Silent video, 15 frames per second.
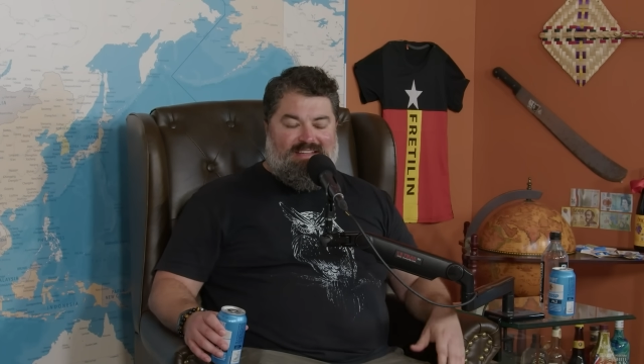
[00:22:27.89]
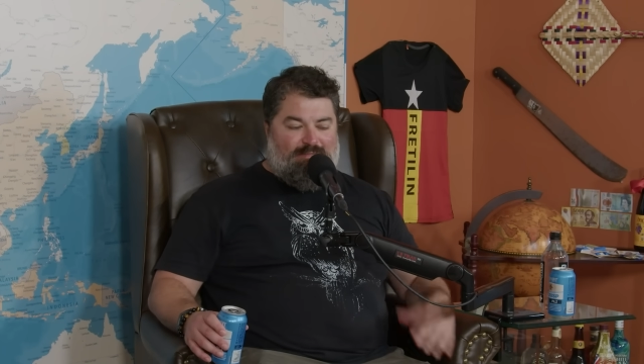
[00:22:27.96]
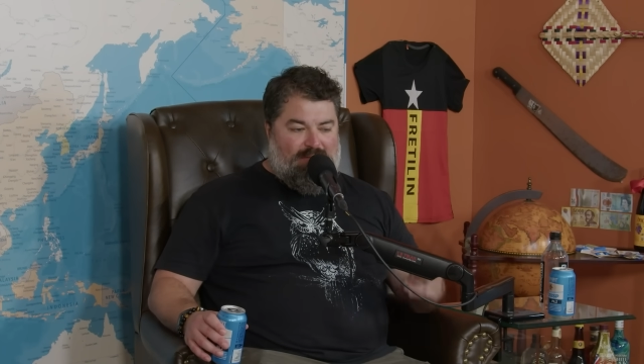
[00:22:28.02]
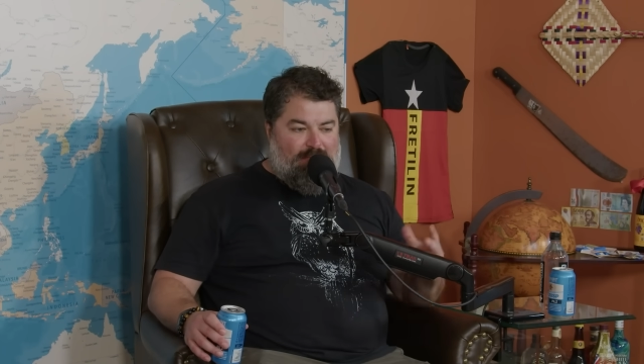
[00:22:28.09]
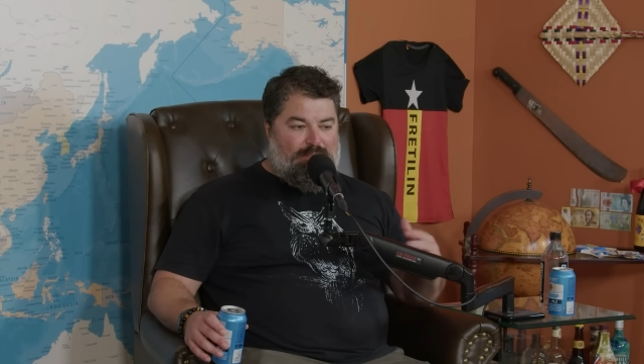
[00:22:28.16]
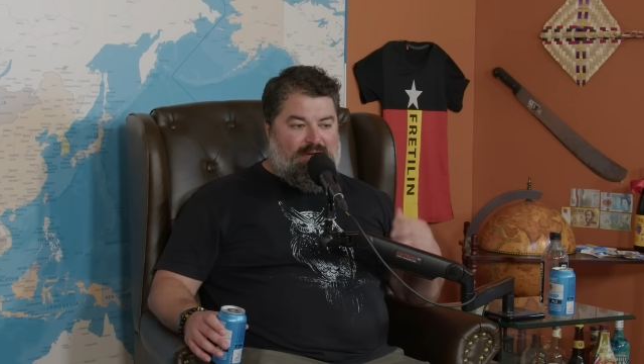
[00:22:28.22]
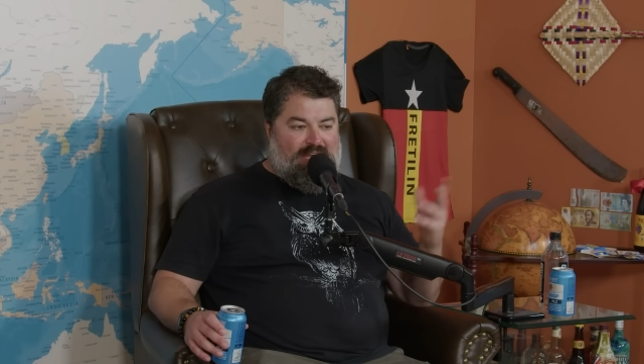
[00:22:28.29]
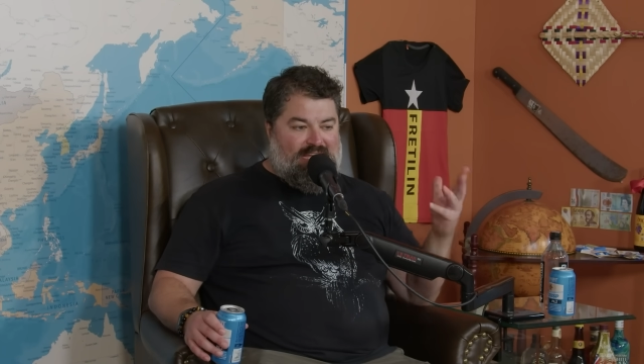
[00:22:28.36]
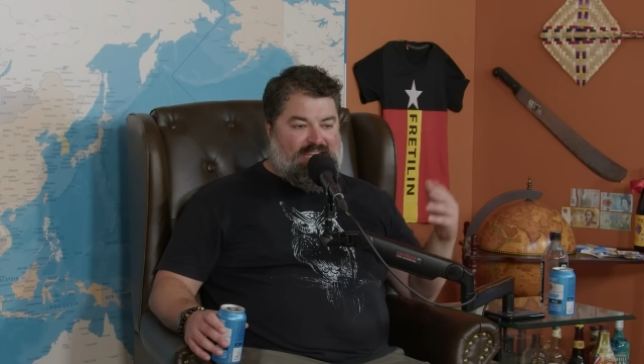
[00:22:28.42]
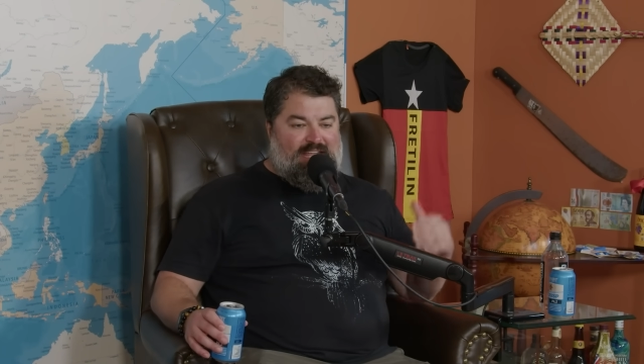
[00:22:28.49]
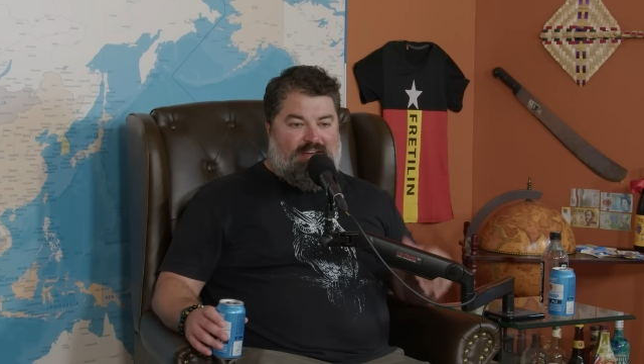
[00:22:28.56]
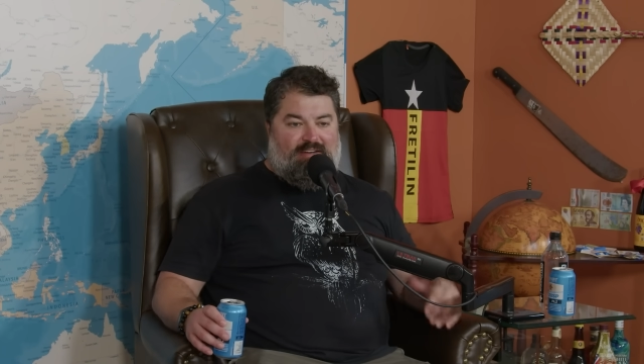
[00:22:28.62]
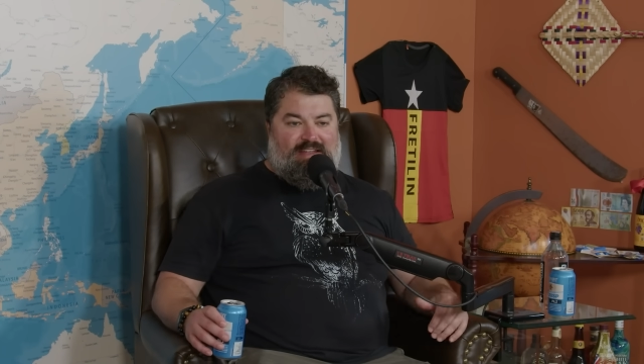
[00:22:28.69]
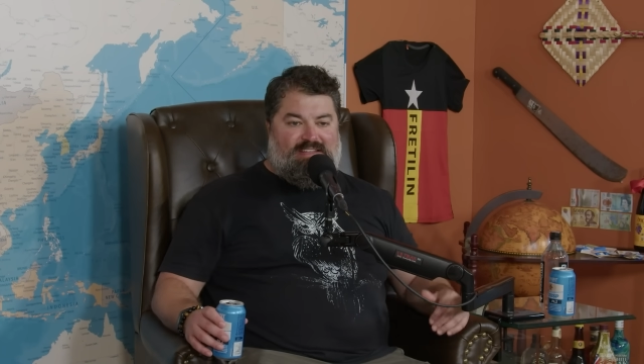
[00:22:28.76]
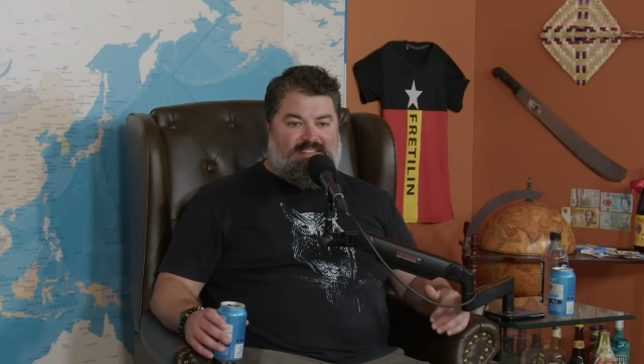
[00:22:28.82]
my buddy
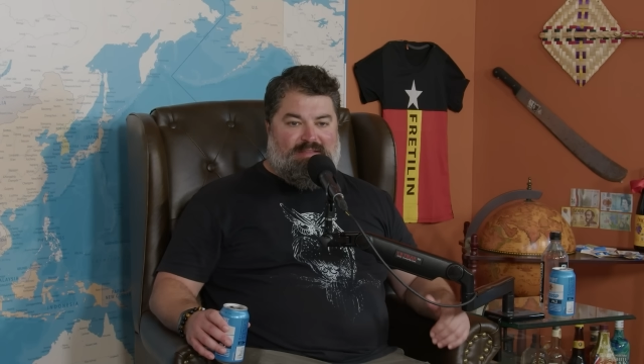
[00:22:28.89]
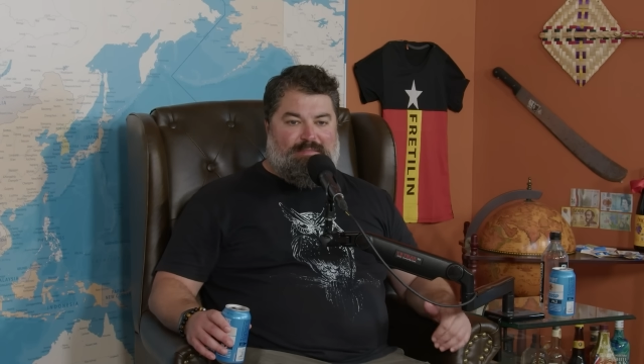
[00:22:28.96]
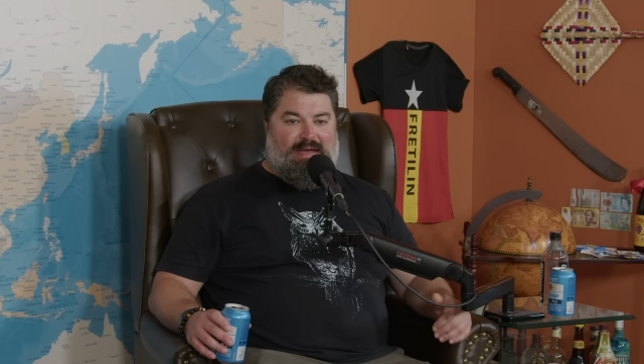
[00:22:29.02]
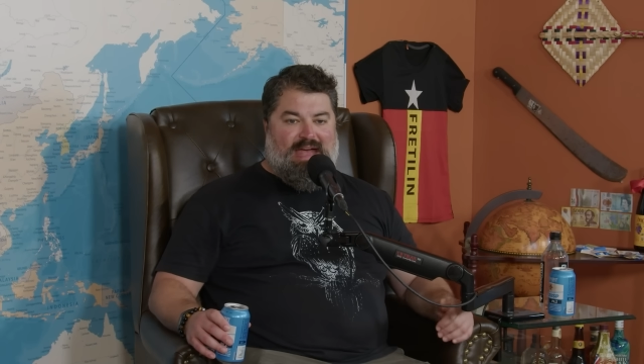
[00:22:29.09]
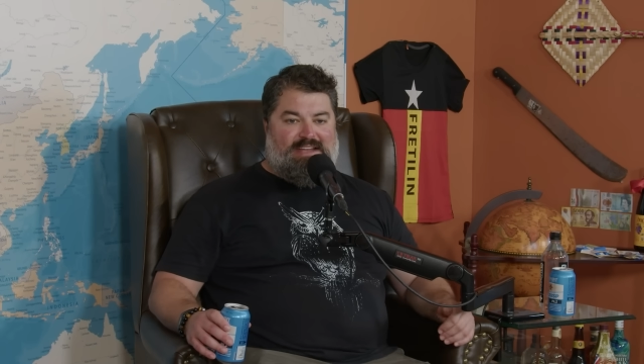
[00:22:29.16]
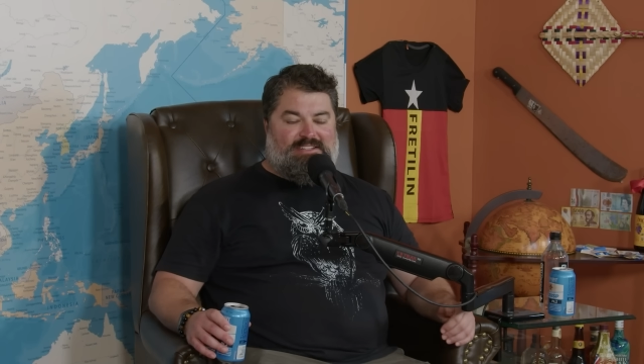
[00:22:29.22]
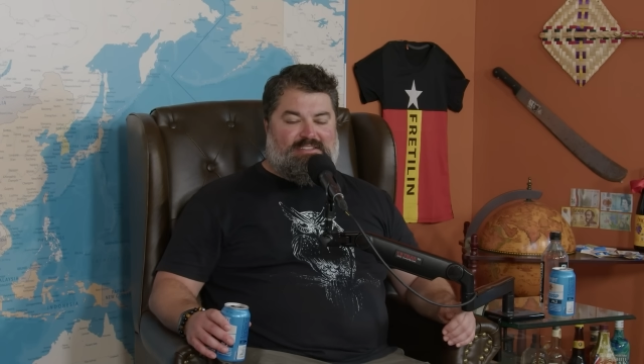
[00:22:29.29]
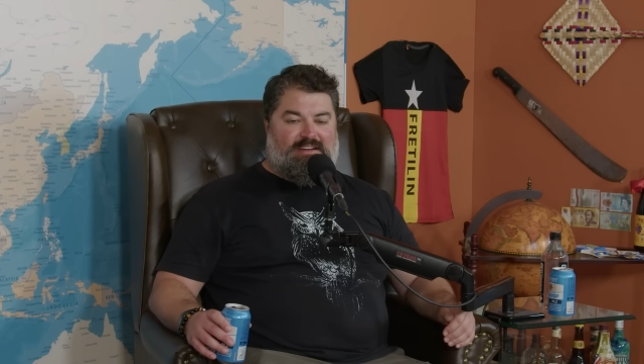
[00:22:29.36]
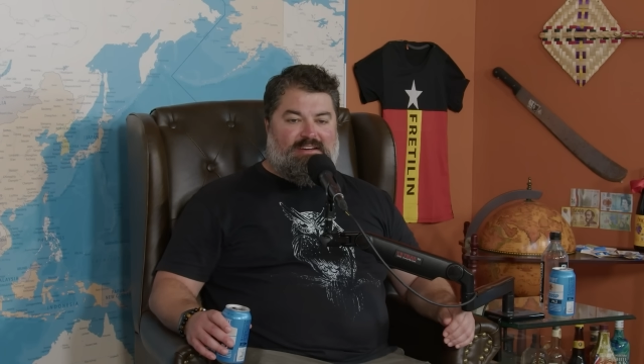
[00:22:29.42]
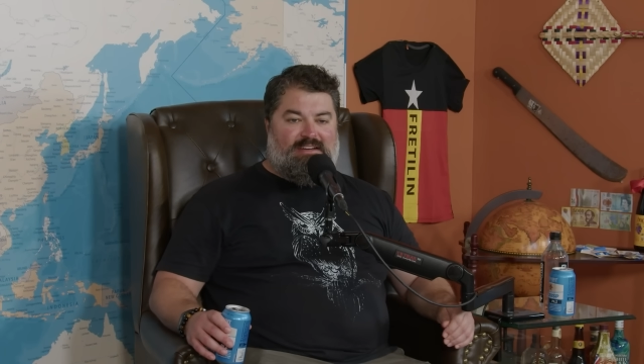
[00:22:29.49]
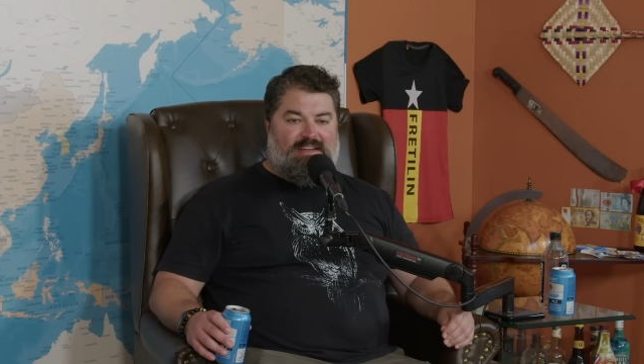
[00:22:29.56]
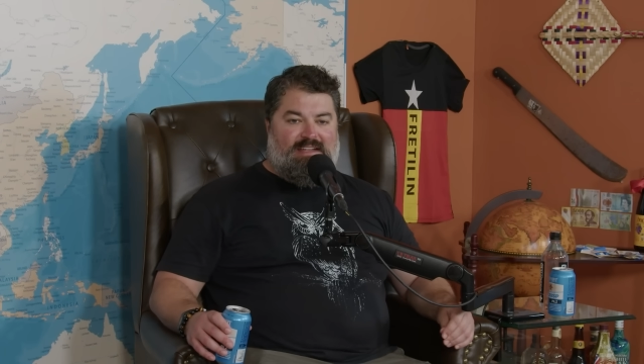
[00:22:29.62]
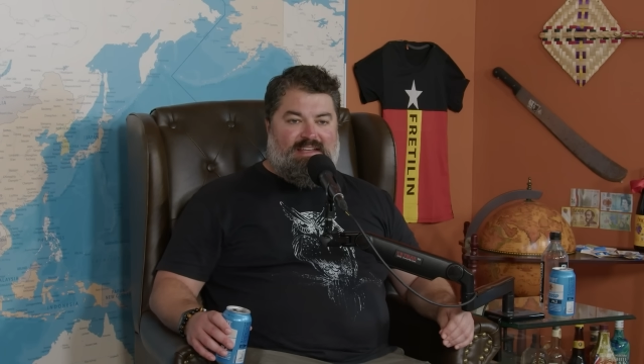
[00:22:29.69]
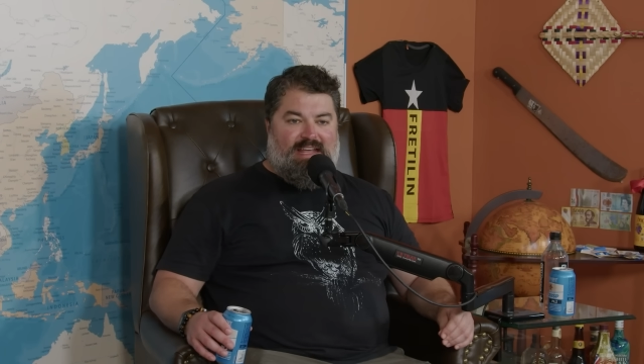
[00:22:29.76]
Darius, the bachelor,